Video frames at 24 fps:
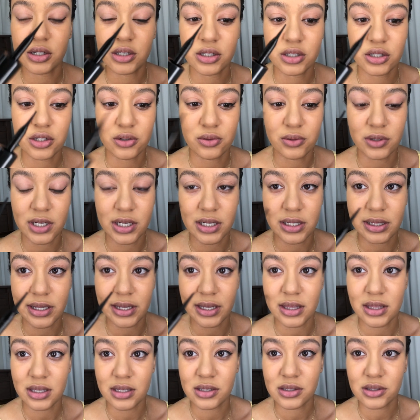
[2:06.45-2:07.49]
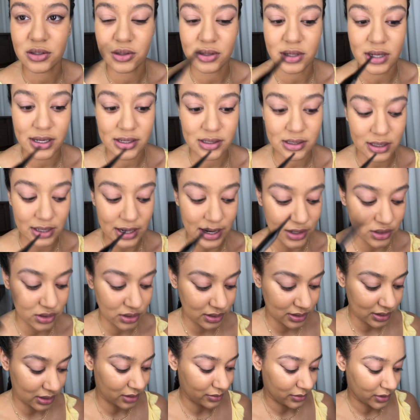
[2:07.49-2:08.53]
doing it like this so you guys could actually
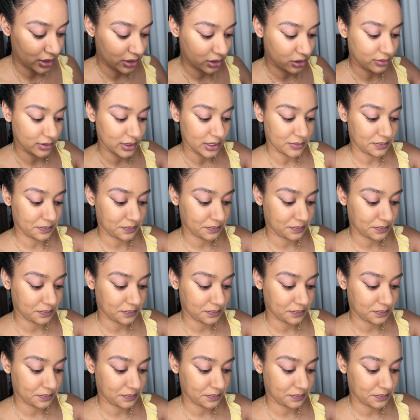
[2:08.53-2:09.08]
see me a little bit.